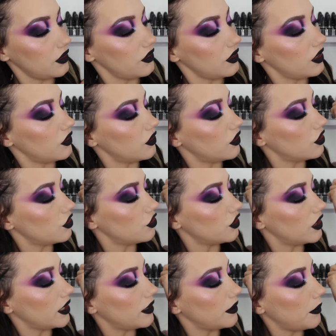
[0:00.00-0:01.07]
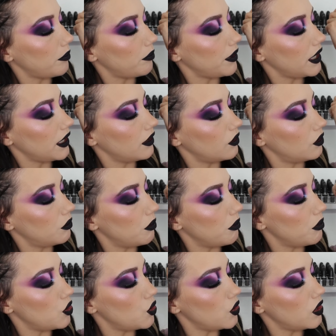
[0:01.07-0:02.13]
This is the shade Pale
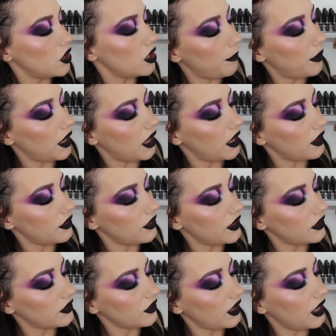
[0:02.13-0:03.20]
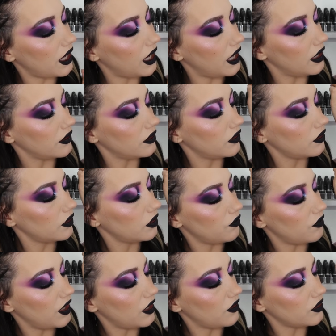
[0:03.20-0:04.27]
Moon, but this has
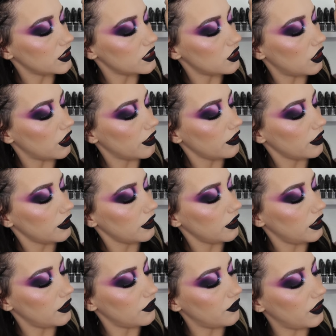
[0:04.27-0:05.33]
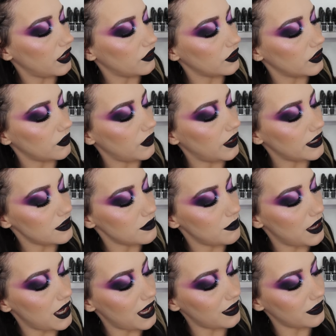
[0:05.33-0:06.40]
very dark and very light
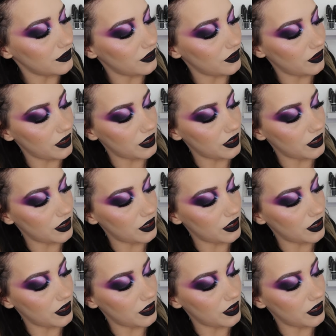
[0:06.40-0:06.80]
mattes,